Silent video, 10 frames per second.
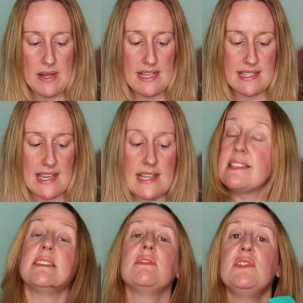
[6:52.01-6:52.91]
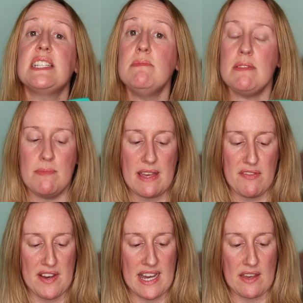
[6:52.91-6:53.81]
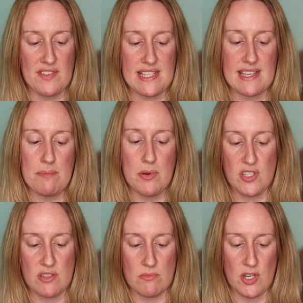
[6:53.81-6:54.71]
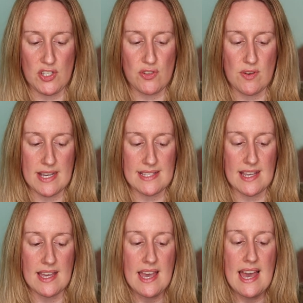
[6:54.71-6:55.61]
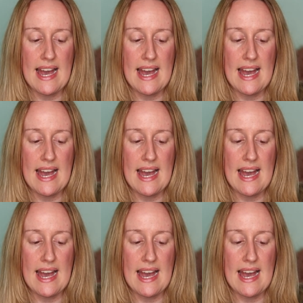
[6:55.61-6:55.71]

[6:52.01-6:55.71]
But it says that Vitamin B5 is a potent moisturiser